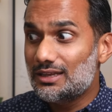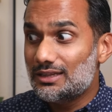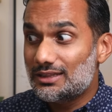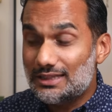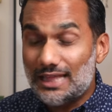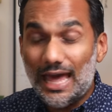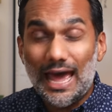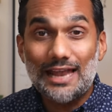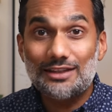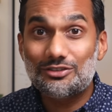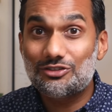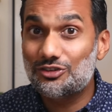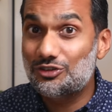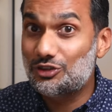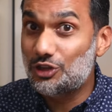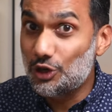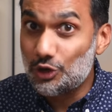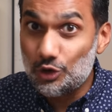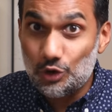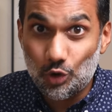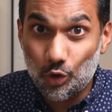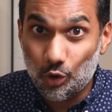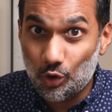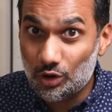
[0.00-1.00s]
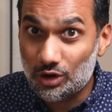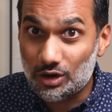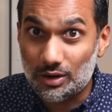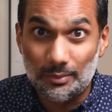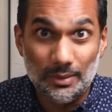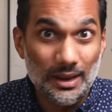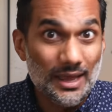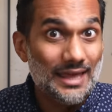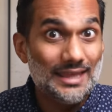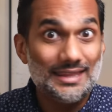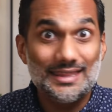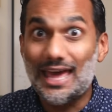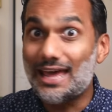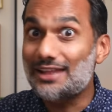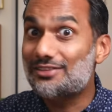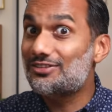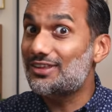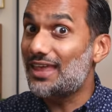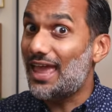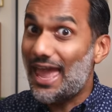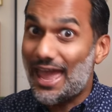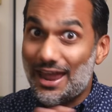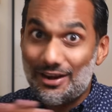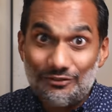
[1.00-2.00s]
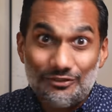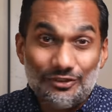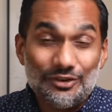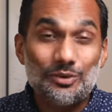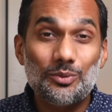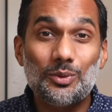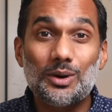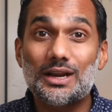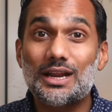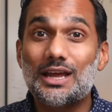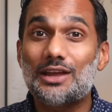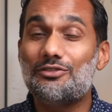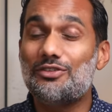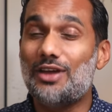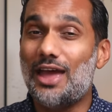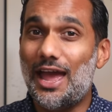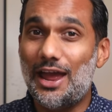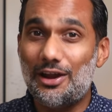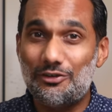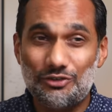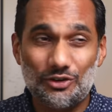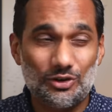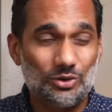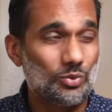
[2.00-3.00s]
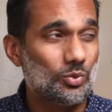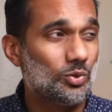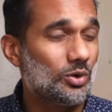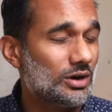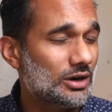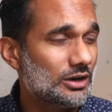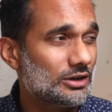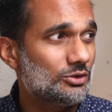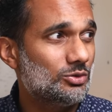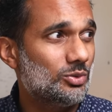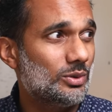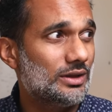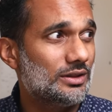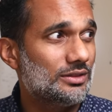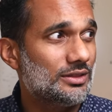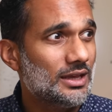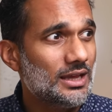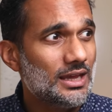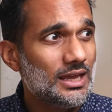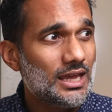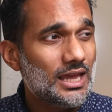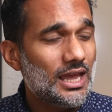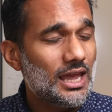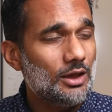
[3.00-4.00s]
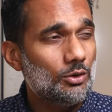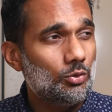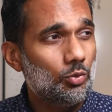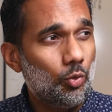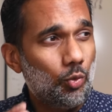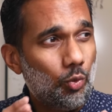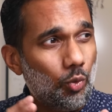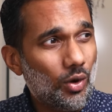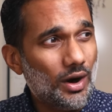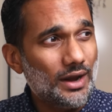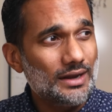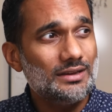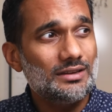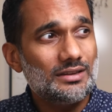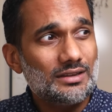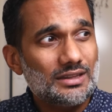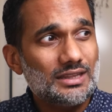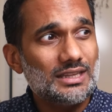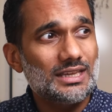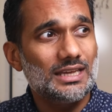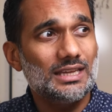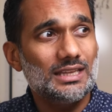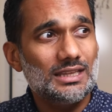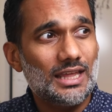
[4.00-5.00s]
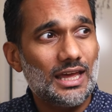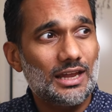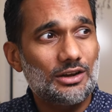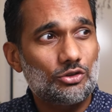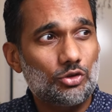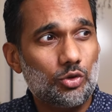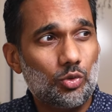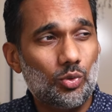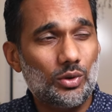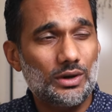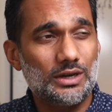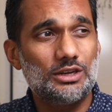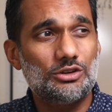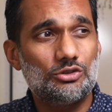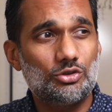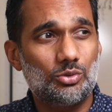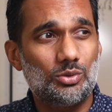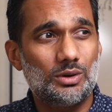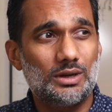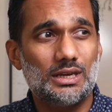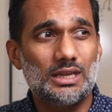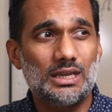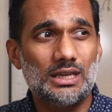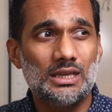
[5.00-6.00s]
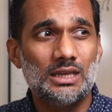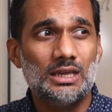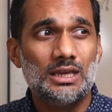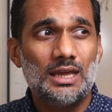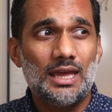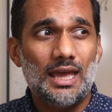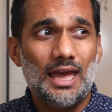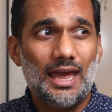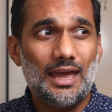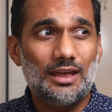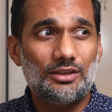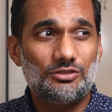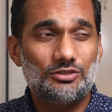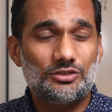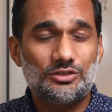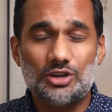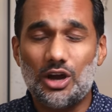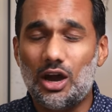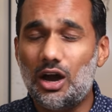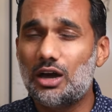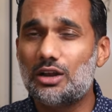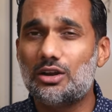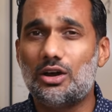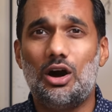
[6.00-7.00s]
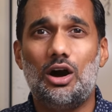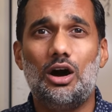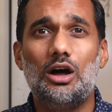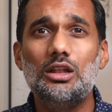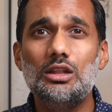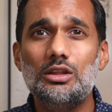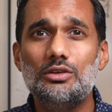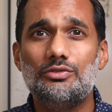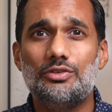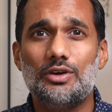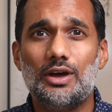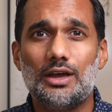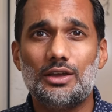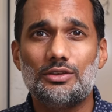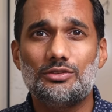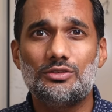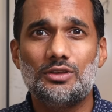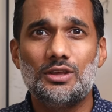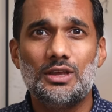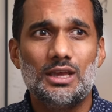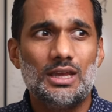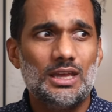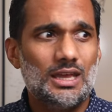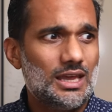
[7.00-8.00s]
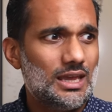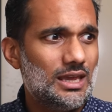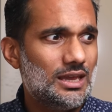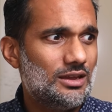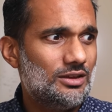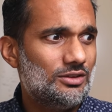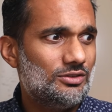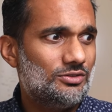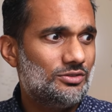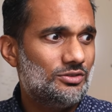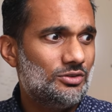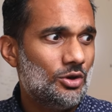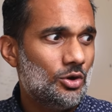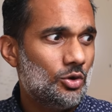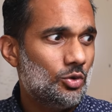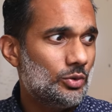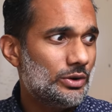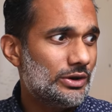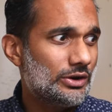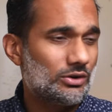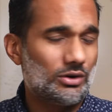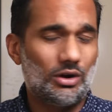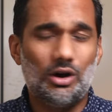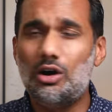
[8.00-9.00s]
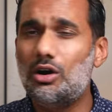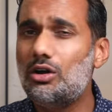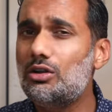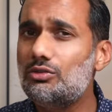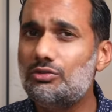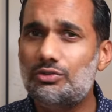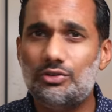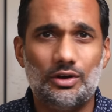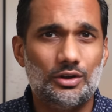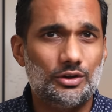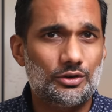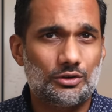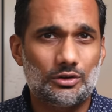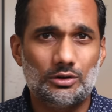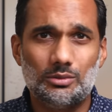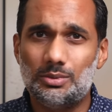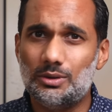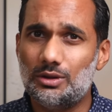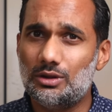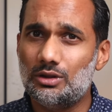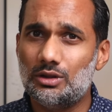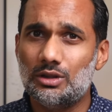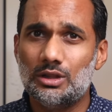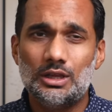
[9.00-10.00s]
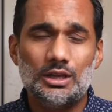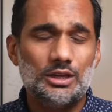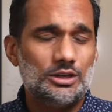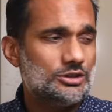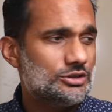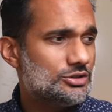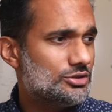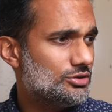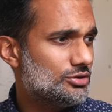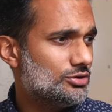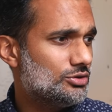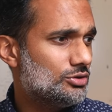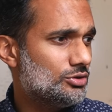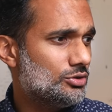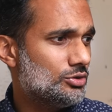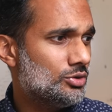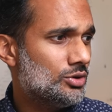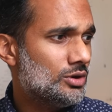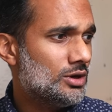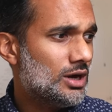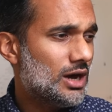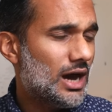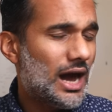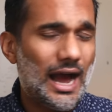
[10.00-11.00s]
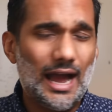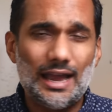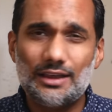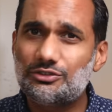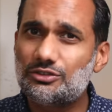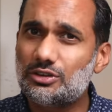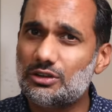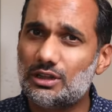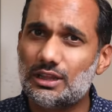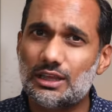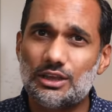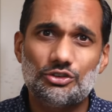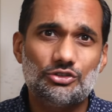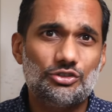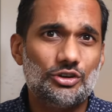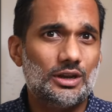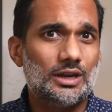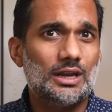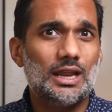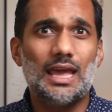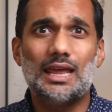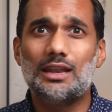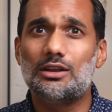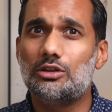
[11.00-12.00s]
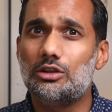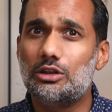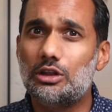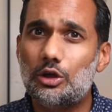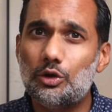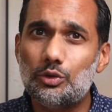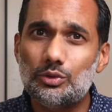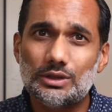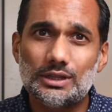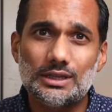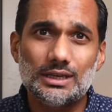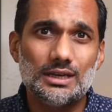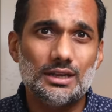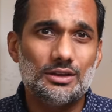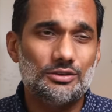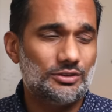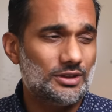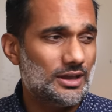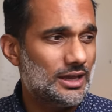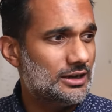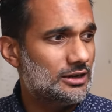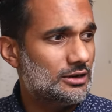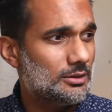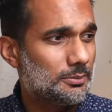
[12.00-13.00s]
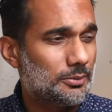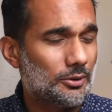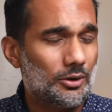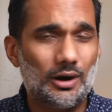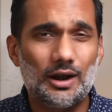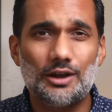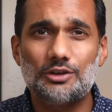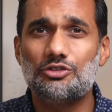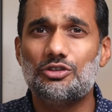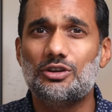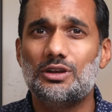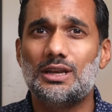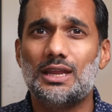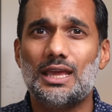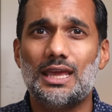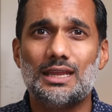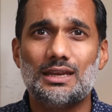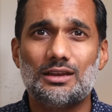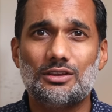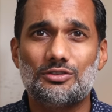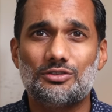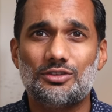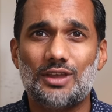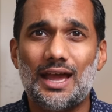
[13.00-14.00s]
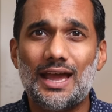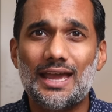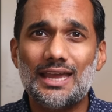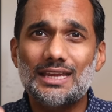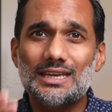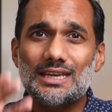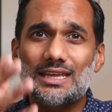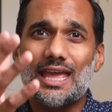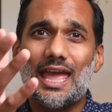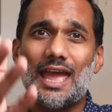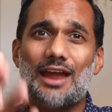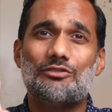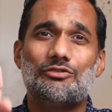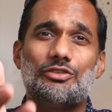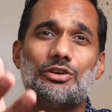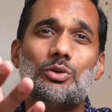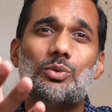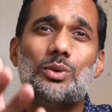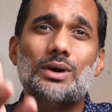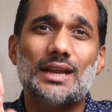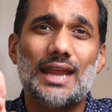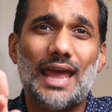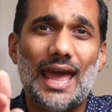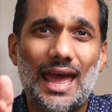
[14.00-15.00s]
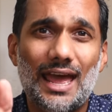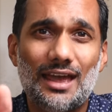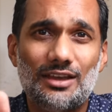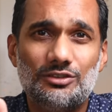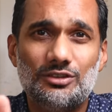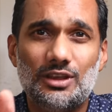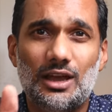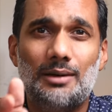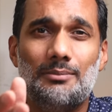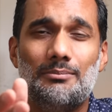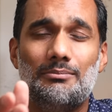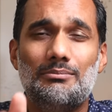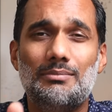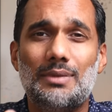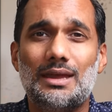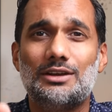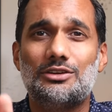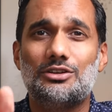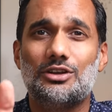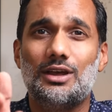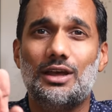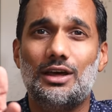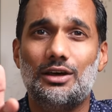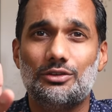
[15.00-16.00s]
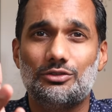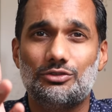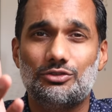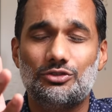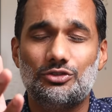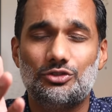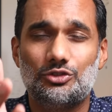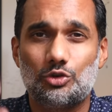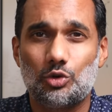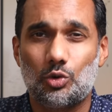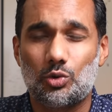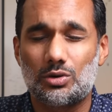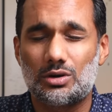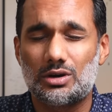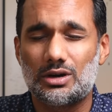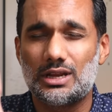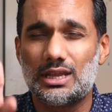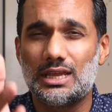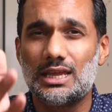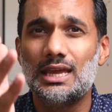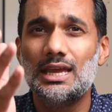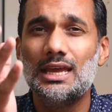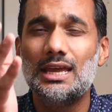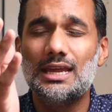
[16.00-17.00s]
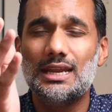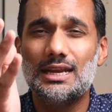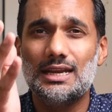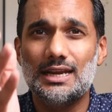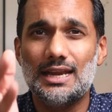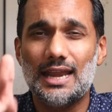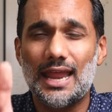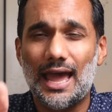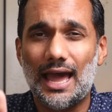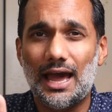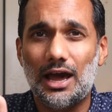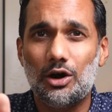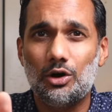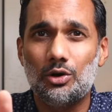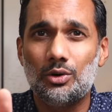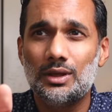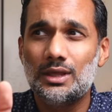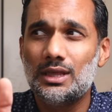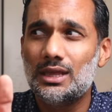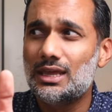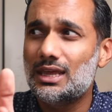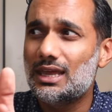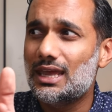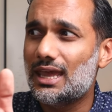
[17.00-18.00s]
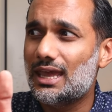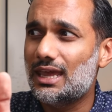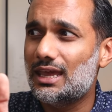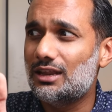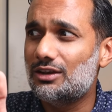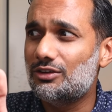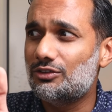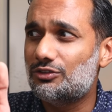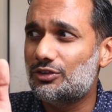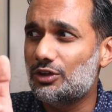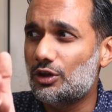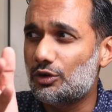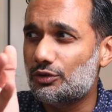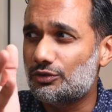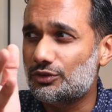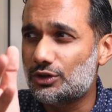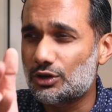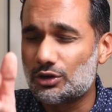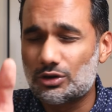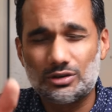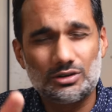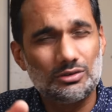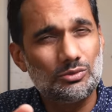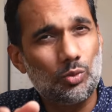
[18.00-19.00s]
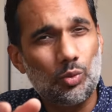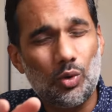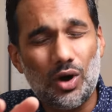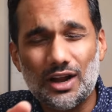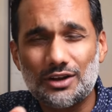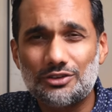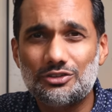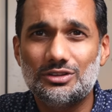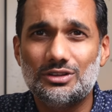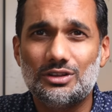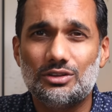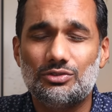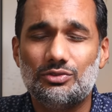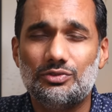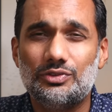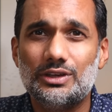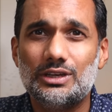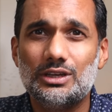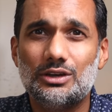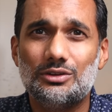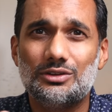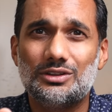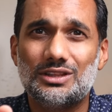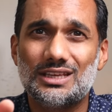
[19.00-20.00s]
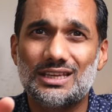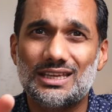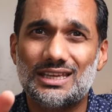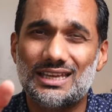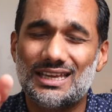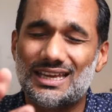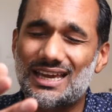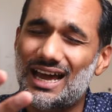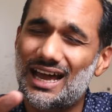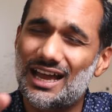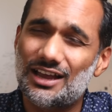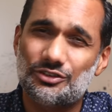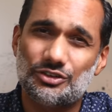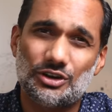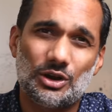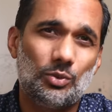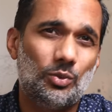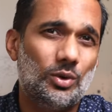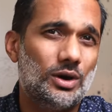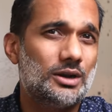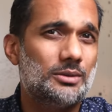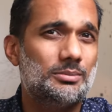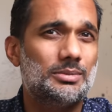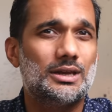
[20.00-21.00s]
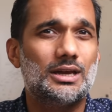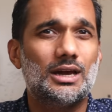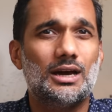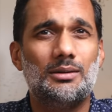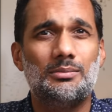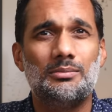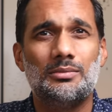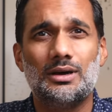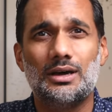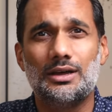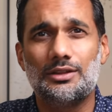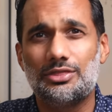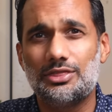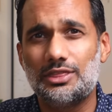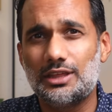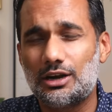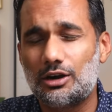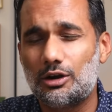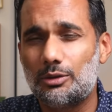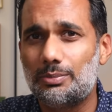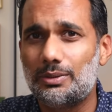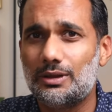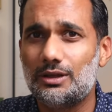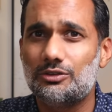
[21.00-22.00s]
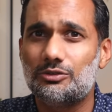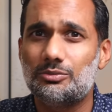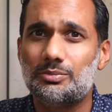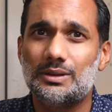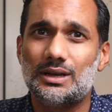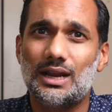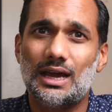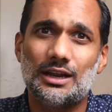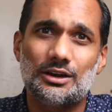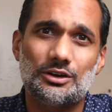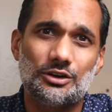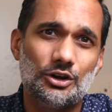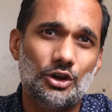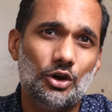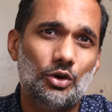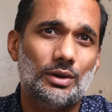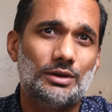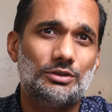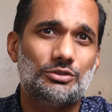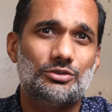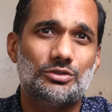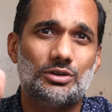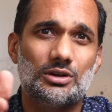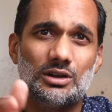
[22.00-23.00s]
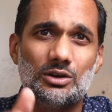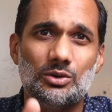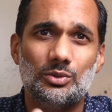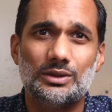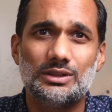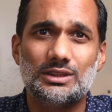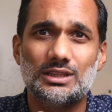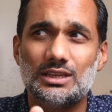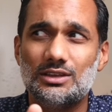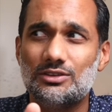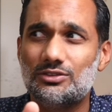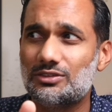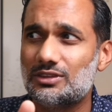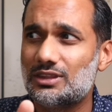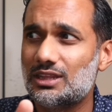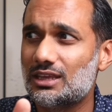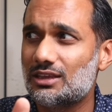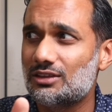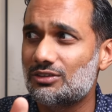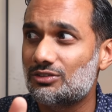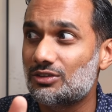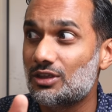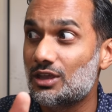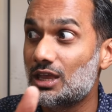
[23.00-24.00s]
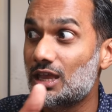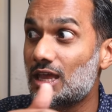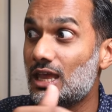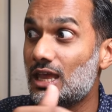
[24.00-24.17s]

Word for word: That's the norm. That's everyone I've ever worked with. And one thing that 2020 has taught all of us is we are all vulnerable to isolation and loneliness and depression and anxiety. Everyone has a mental health story now. And so if you're watching this video thinking, gosh, I want to become a therapist, but I don't know, I struggle with these things.